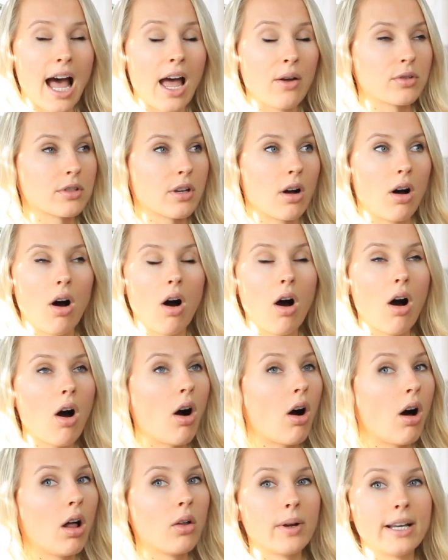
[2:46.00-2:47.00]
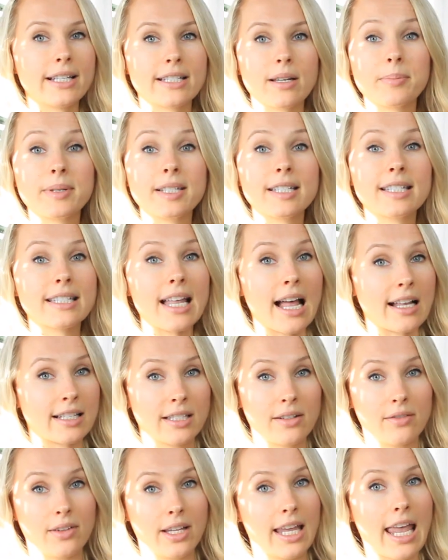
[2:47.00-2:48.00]
I was always
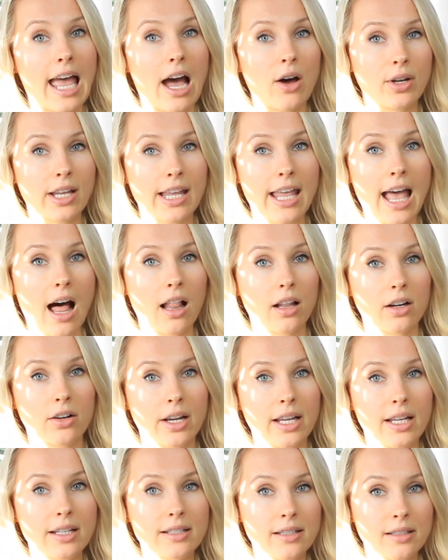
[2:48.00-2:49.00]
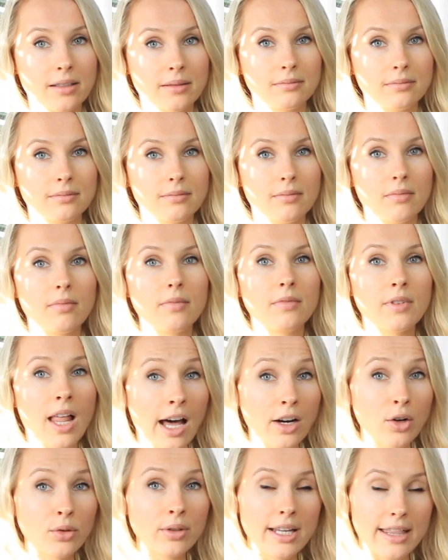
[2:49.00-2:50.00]
obsessively counting calories.
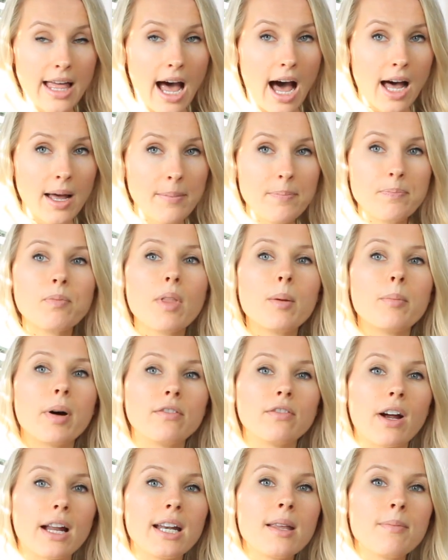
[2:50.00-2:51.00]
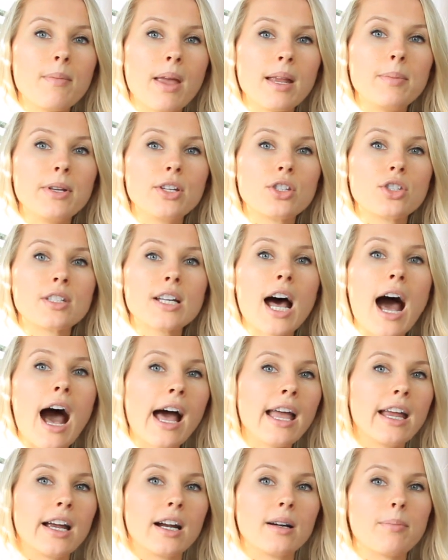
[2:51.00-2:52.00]
Not only that, but running made me
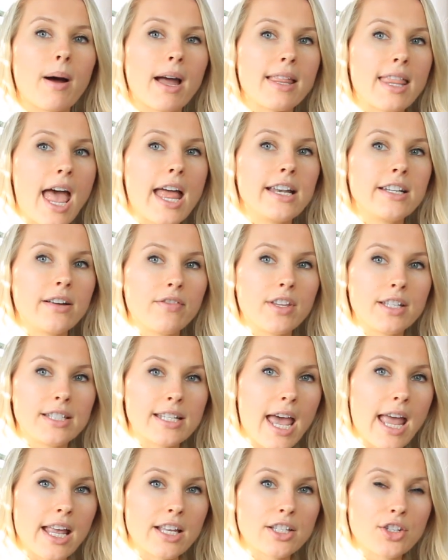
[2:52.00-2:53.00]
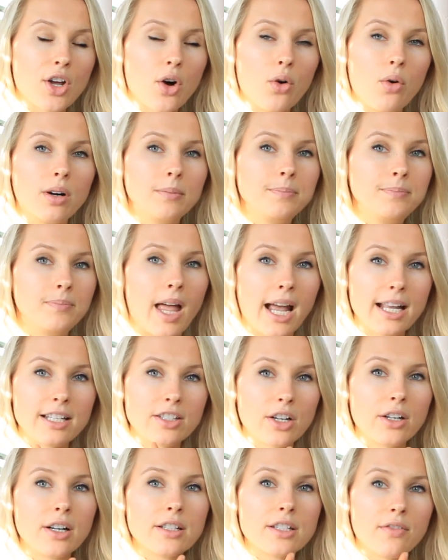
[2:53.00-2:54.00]
tired by the end of the day, so I
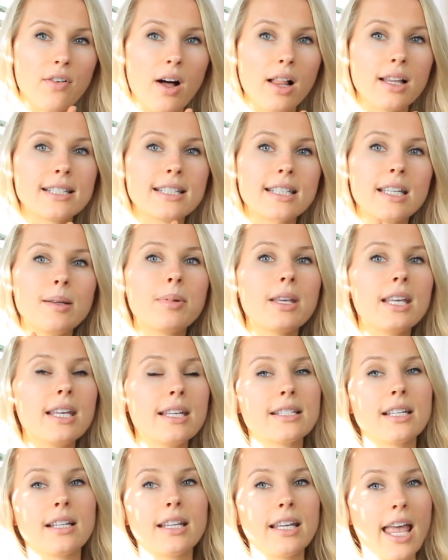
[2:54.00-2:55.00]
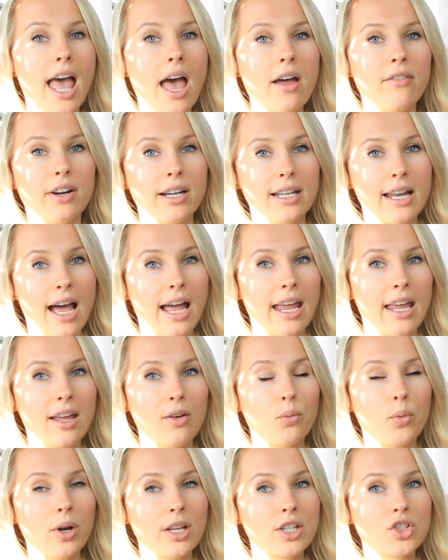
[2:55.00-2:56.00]
started to fall asleep easily every
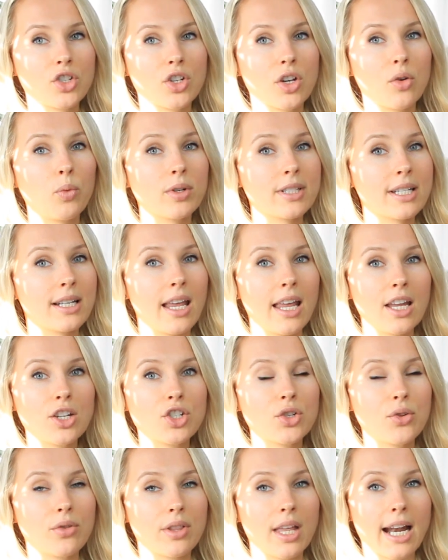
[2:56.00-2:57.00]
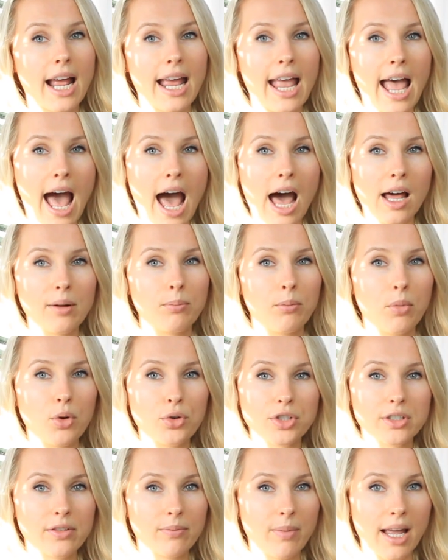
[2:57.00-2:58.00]
night, which was an issue that I had
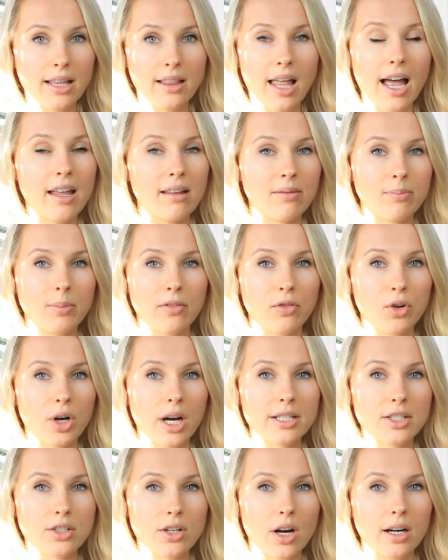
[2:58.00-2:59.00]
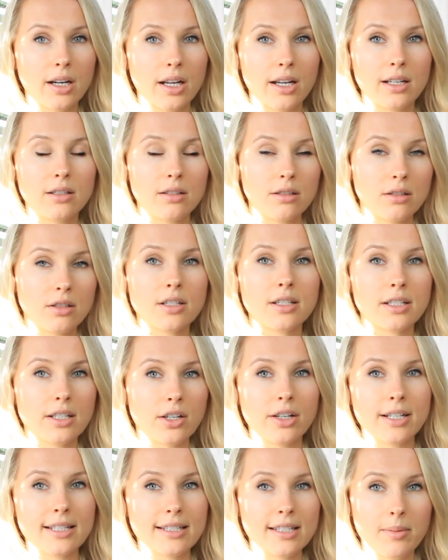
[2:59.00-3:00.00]
most of my life before I started to
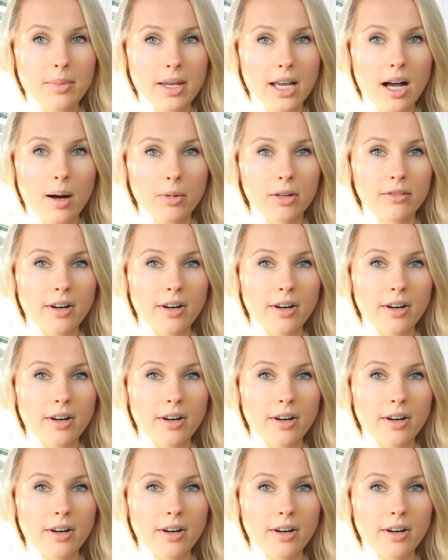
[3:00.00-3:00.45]
seriously become a